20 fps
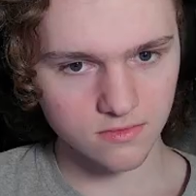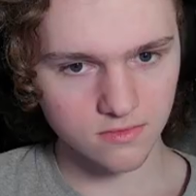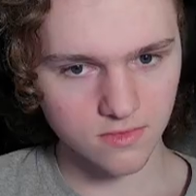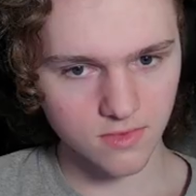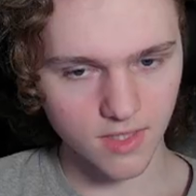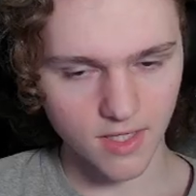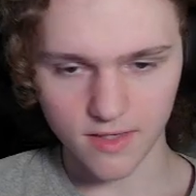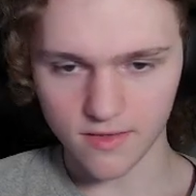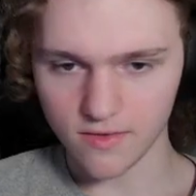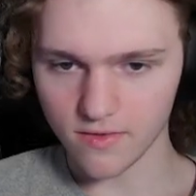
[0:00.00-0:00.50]

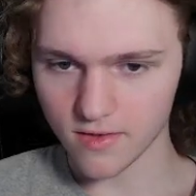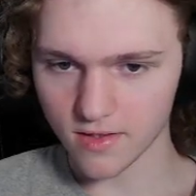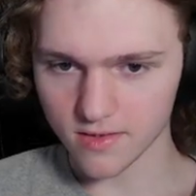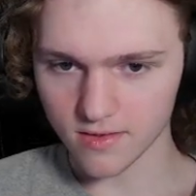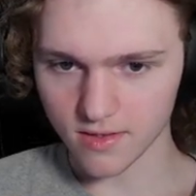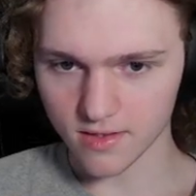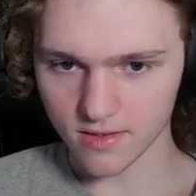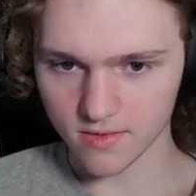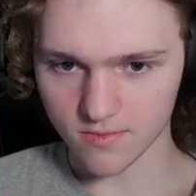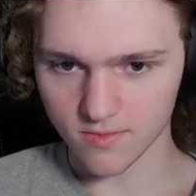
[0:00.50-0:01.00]
And then,
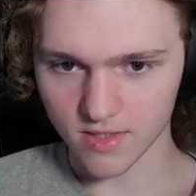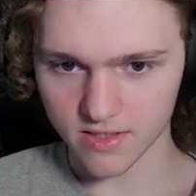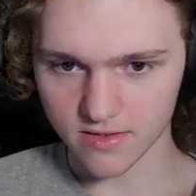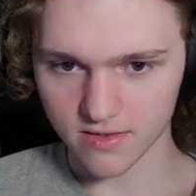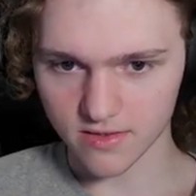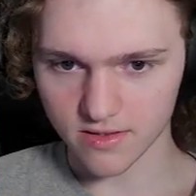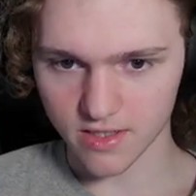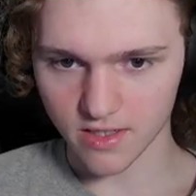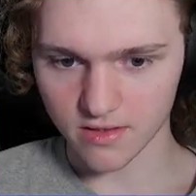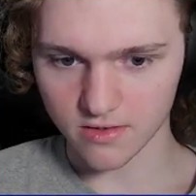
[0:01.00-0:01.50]
like, make the
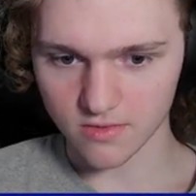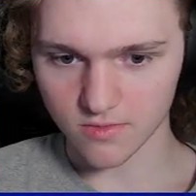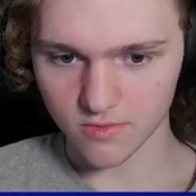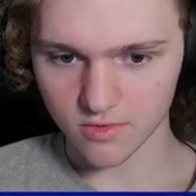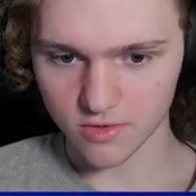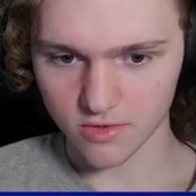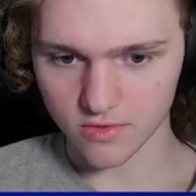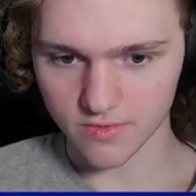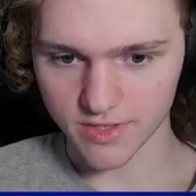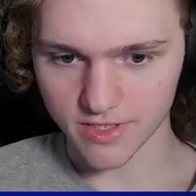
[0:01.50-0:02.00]
color
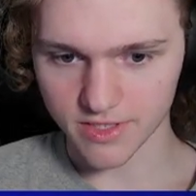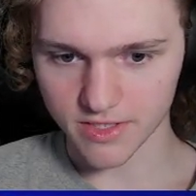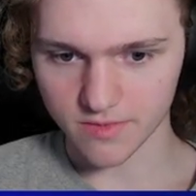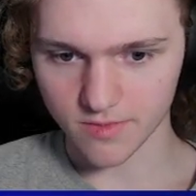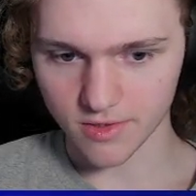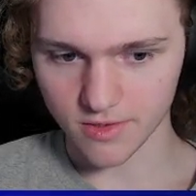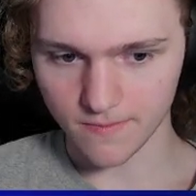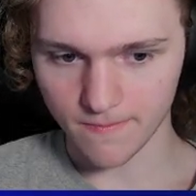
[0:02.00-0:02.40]
more reasonable.